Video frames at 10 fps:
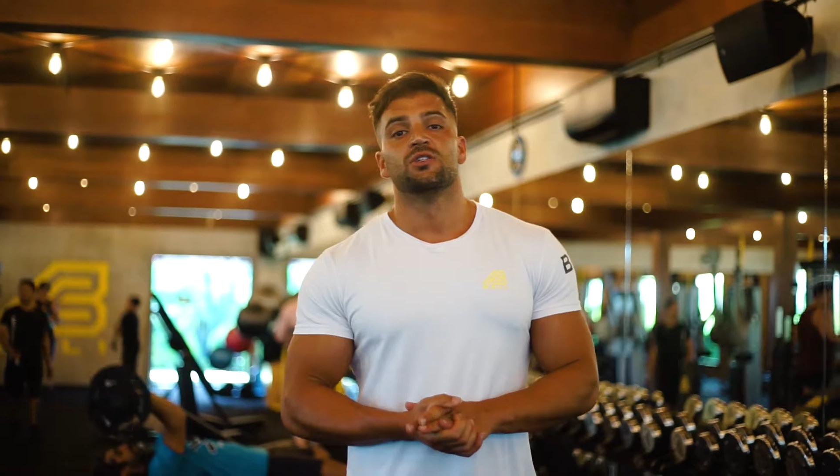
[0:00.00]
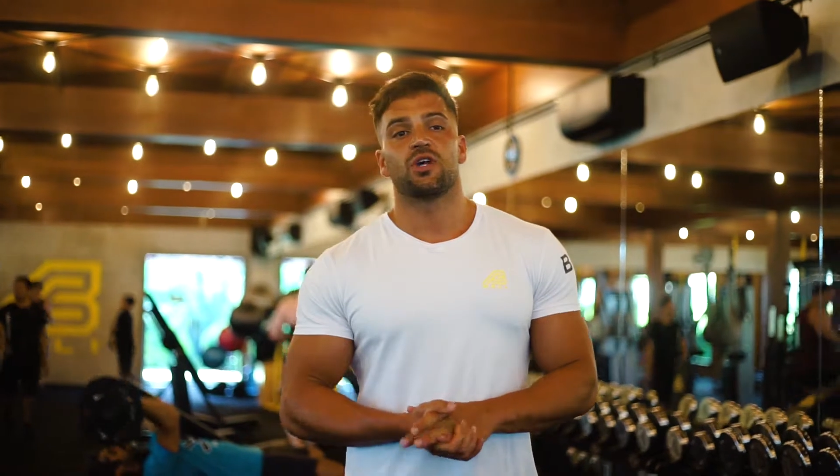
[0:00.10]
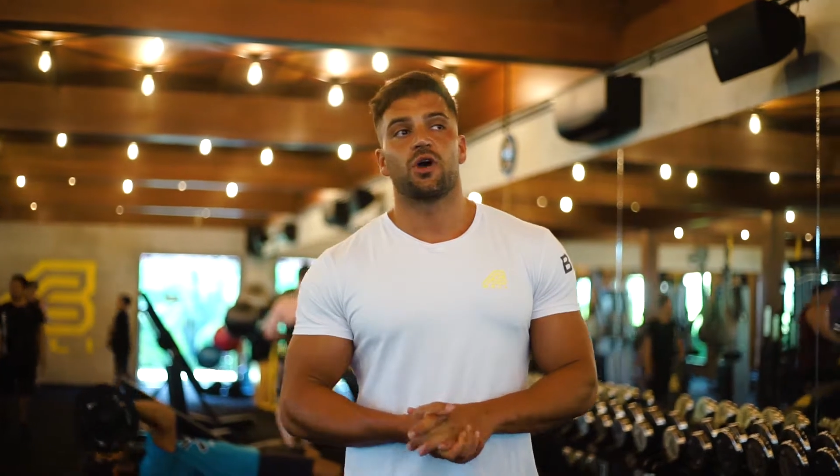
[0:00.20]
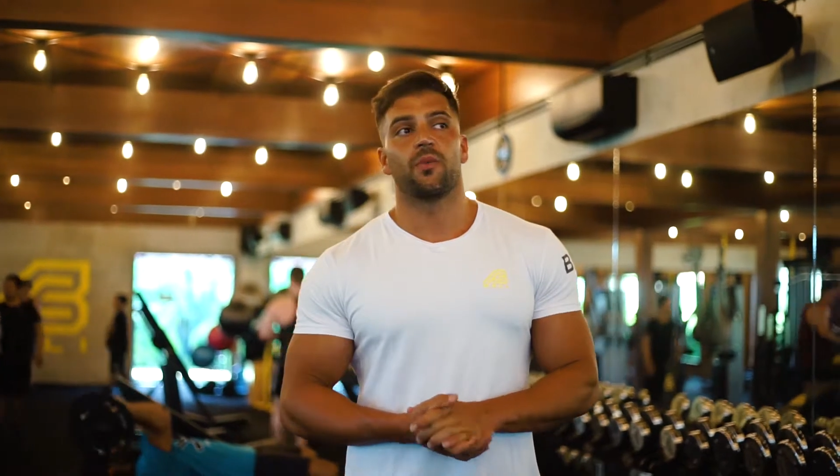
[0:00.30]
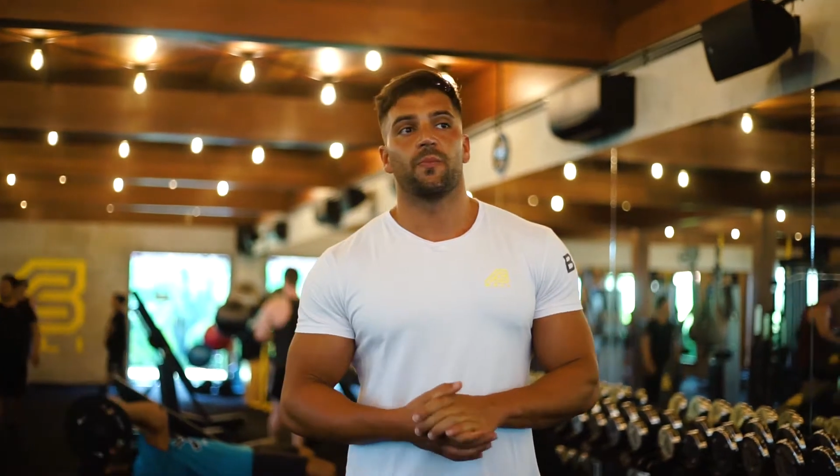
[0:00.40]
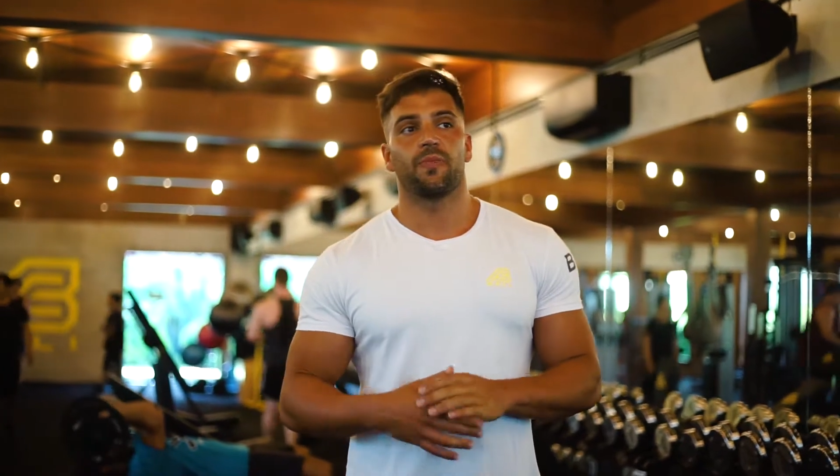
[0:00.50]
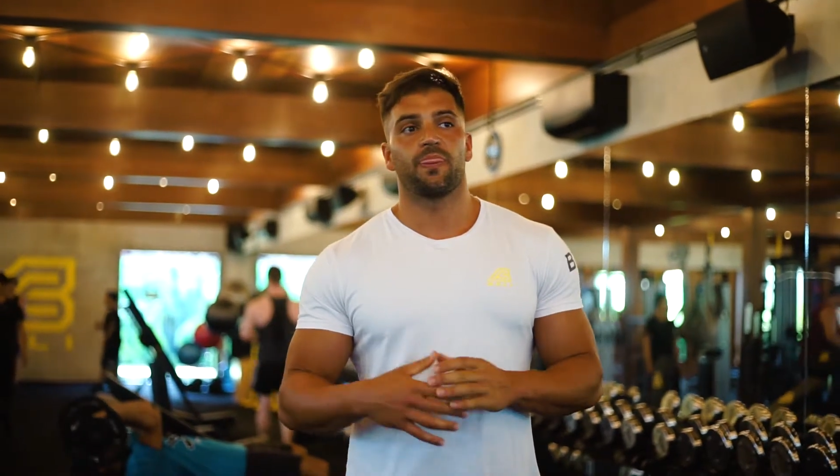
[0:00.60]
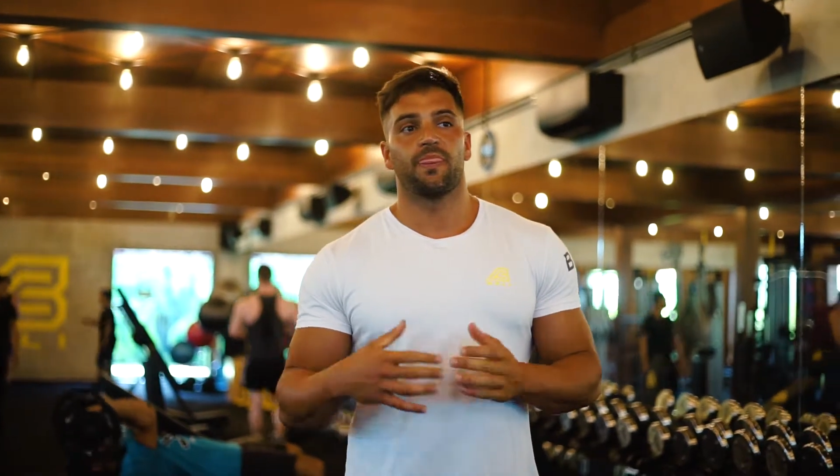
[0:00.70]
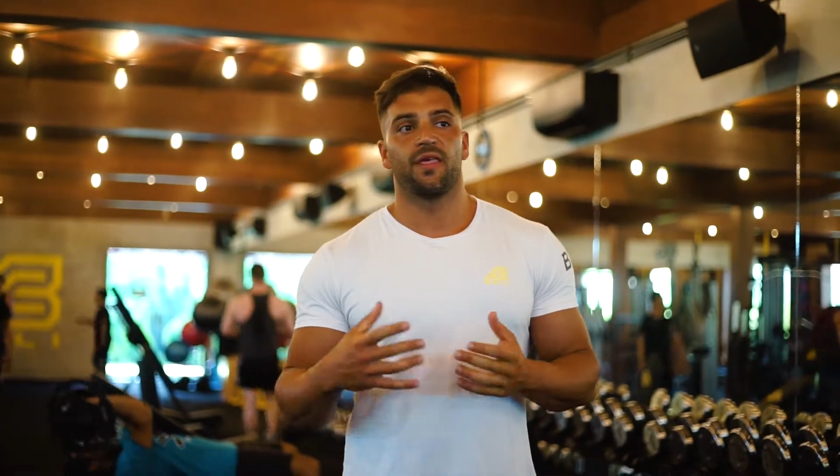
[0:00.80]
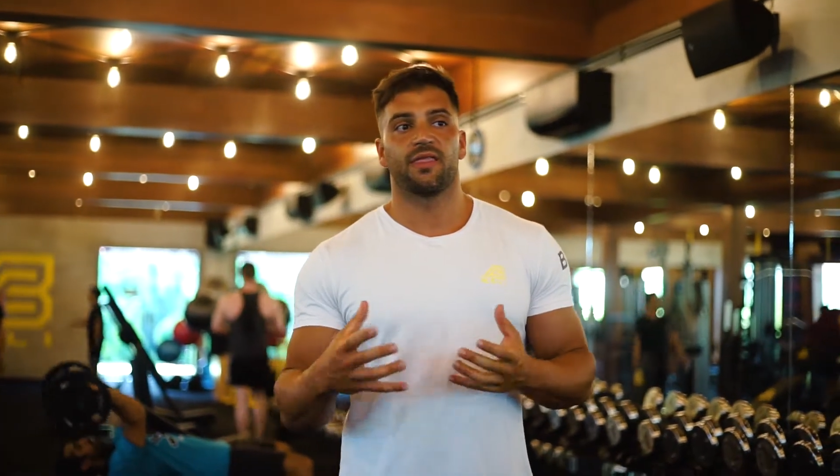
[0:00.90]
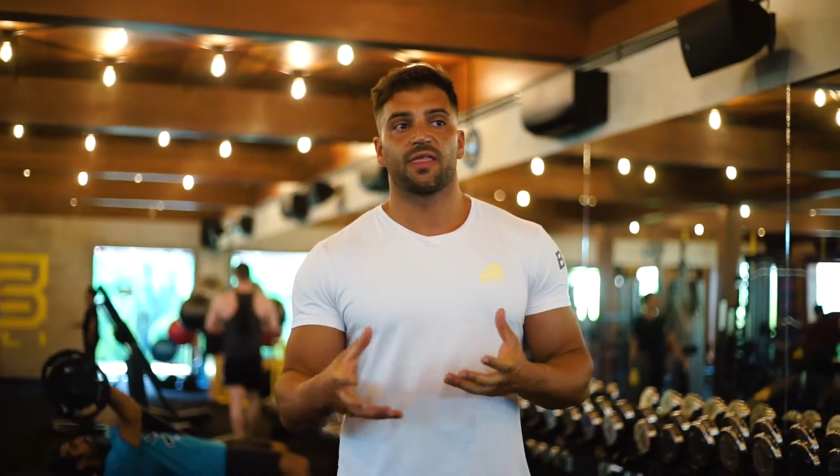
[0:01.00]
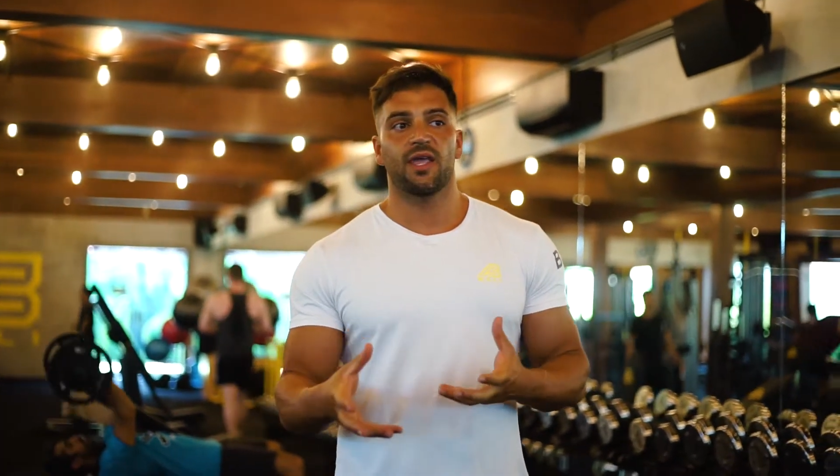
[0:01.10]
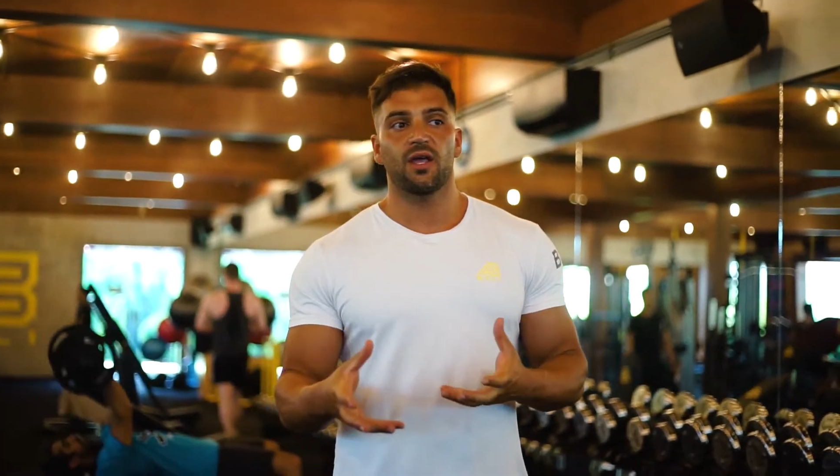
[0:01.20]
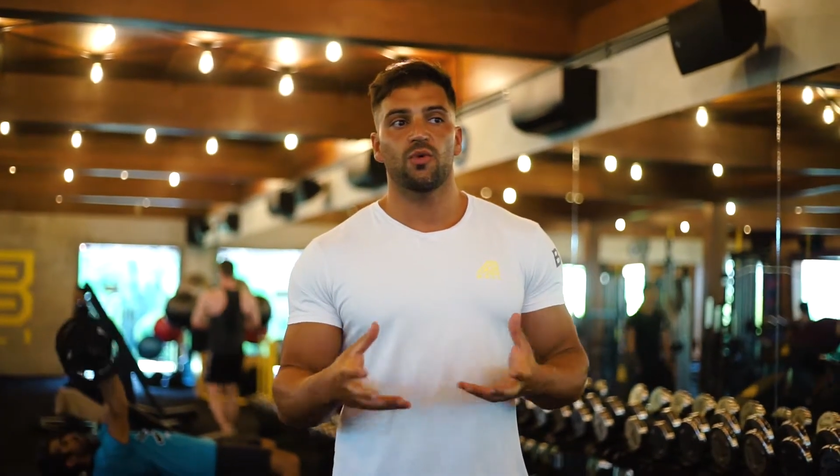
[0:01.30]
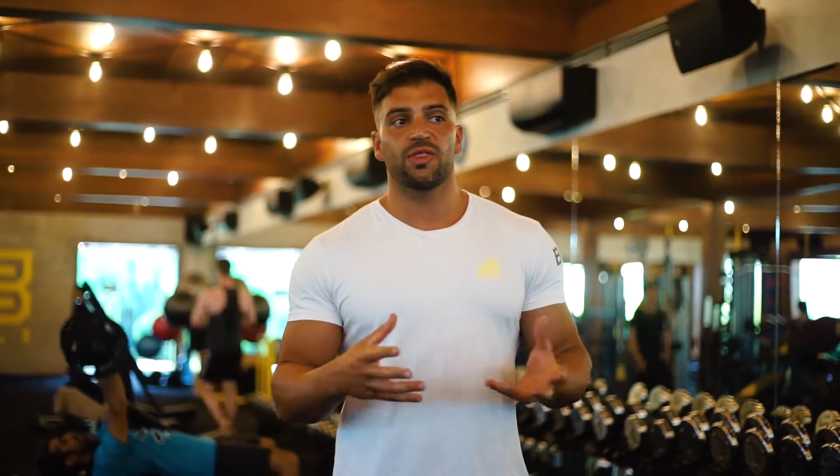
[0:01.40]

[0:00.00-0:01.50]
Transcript: So the thing